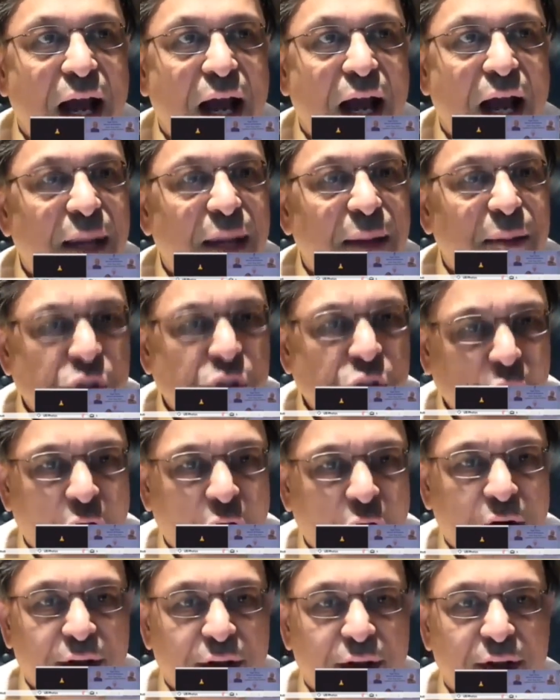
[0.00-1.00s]
I am
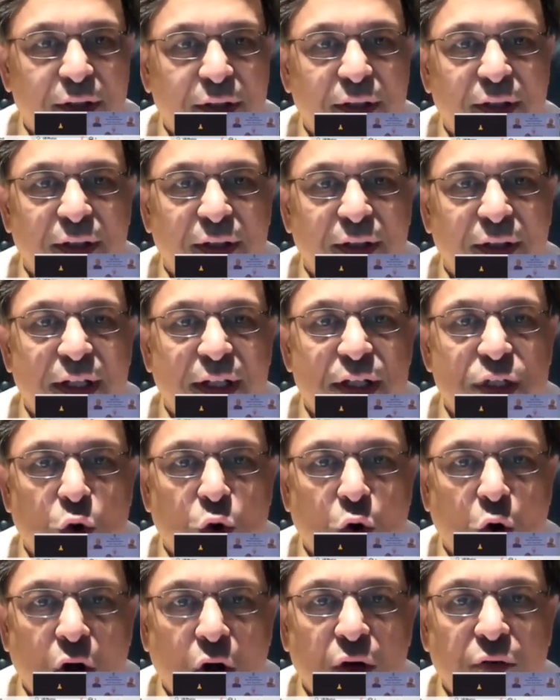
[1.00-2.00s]
sure that
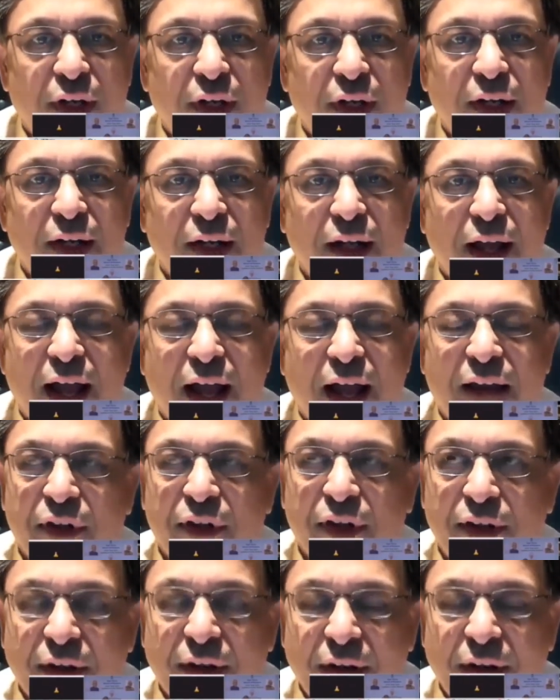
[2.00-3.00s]
you all will
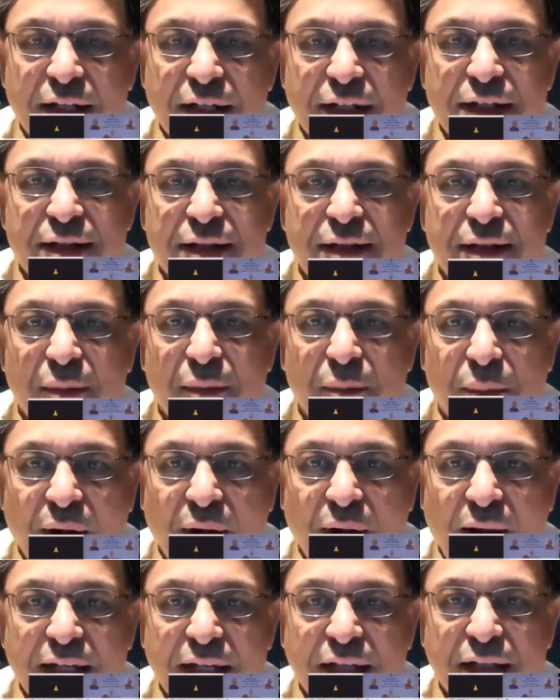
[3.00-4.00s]
have a great,
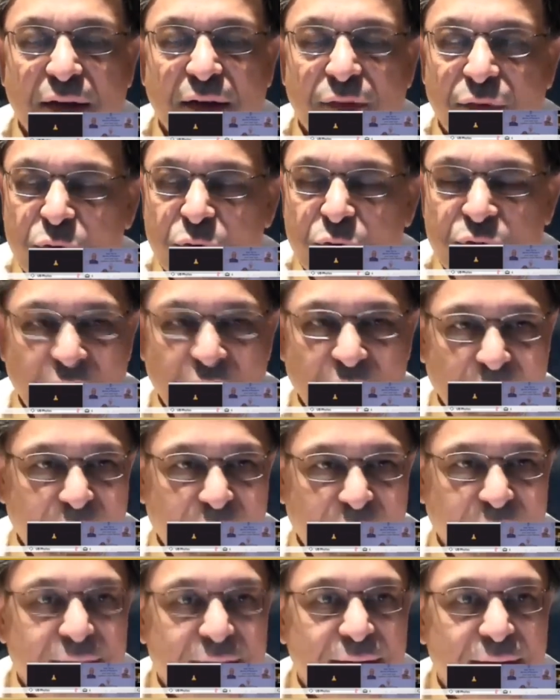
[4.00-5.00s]
bright future
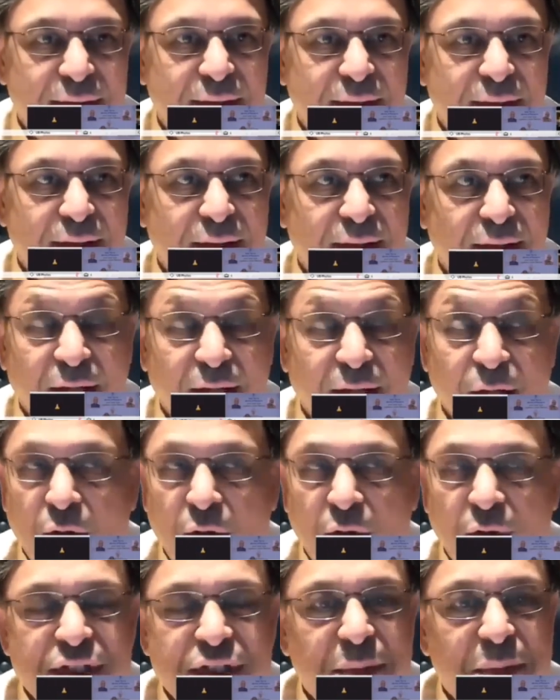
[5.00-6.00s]
ahead.
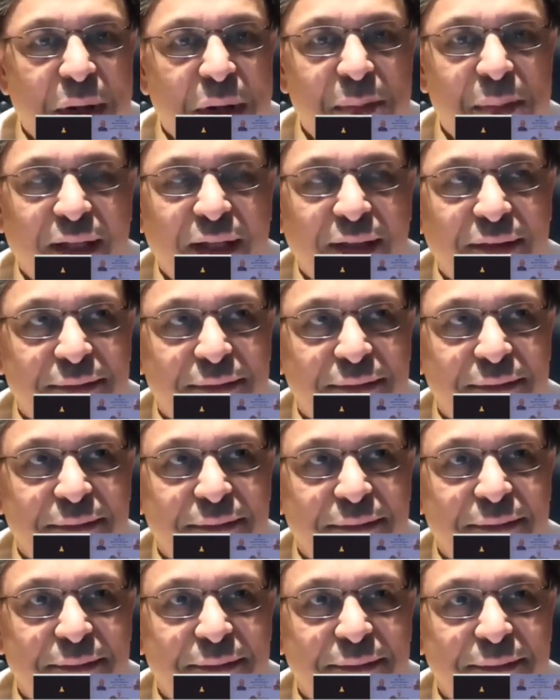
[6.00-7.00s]
And always remember,
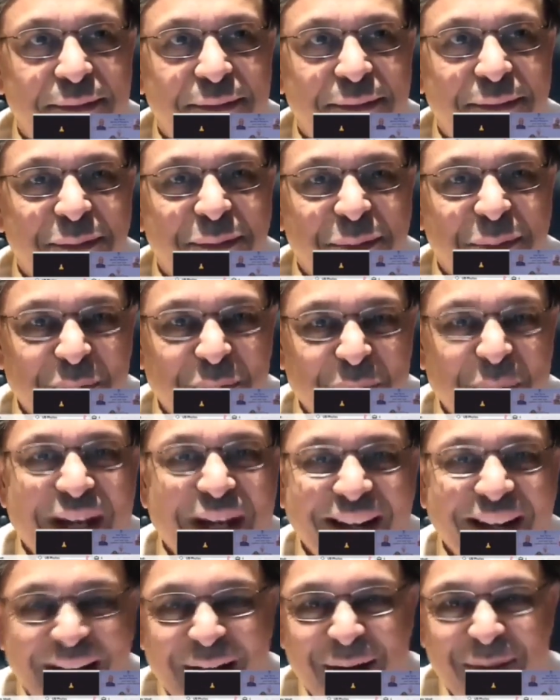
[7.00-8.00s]

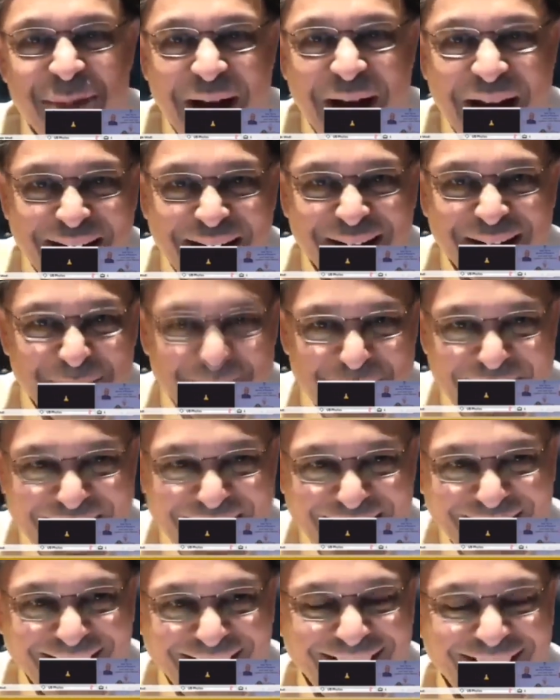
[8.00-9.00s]
Mera Bharat
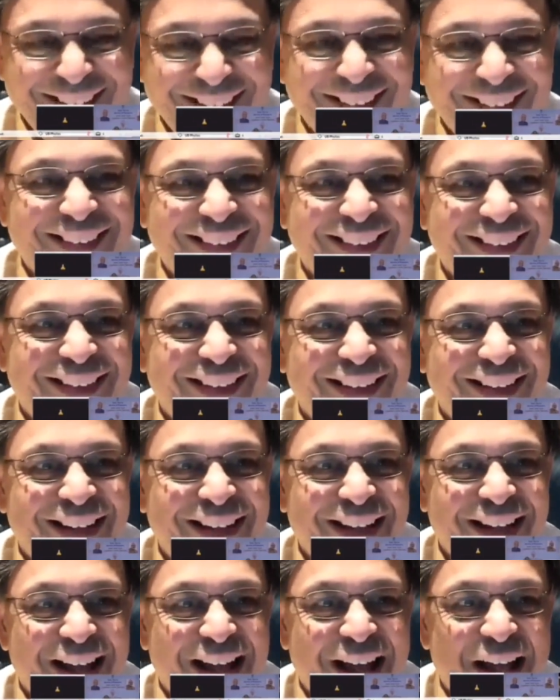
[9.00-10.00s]
Mahan.
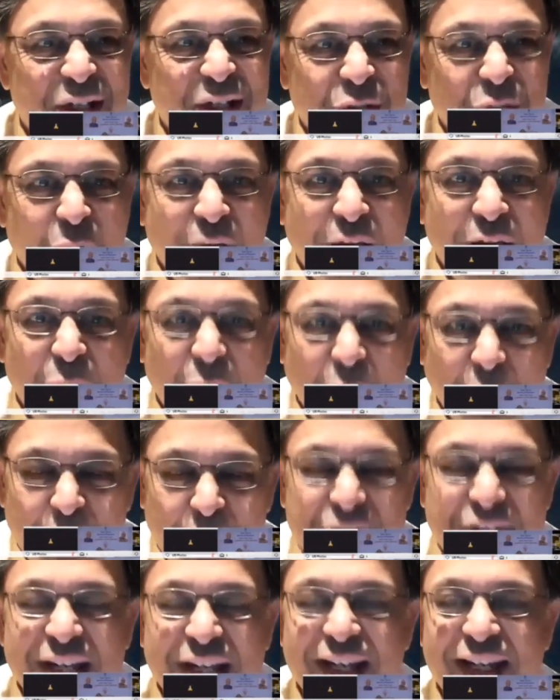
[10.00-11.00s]
And so I
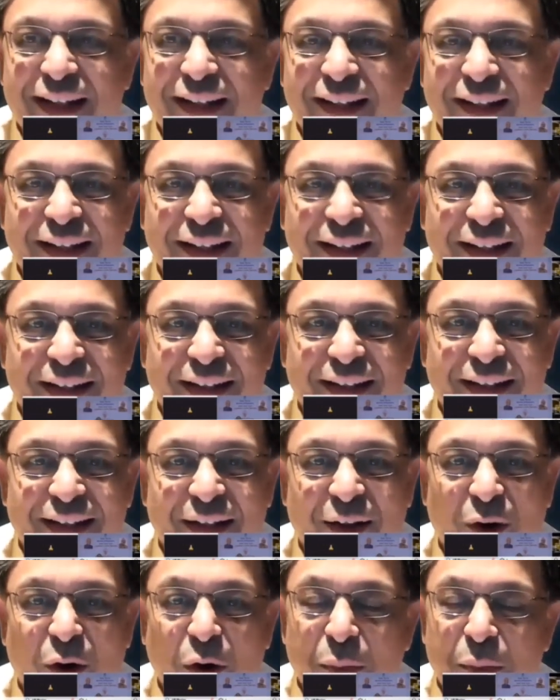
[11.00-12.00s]
want to say,
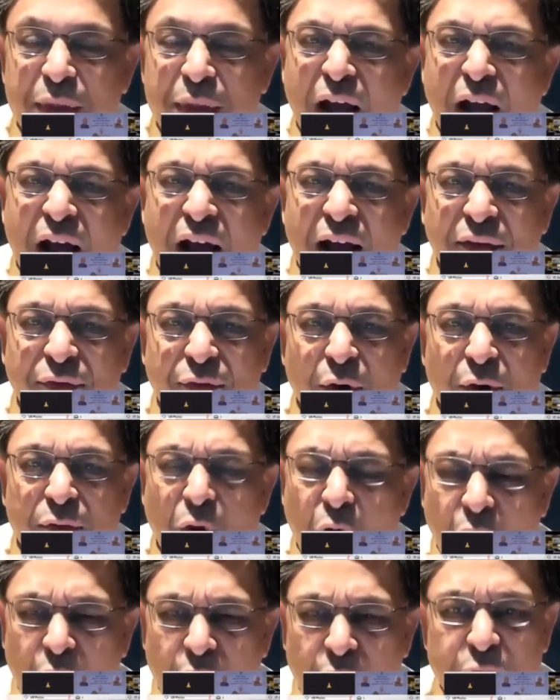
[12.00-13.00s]
on behalf
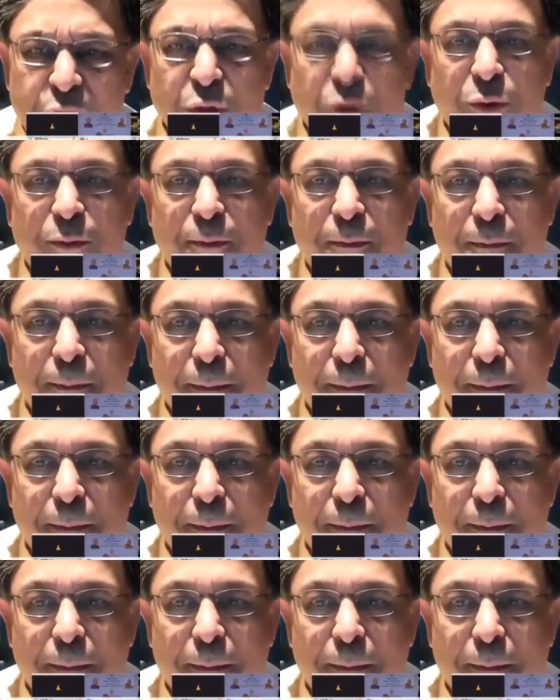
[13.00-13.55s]
of all of you,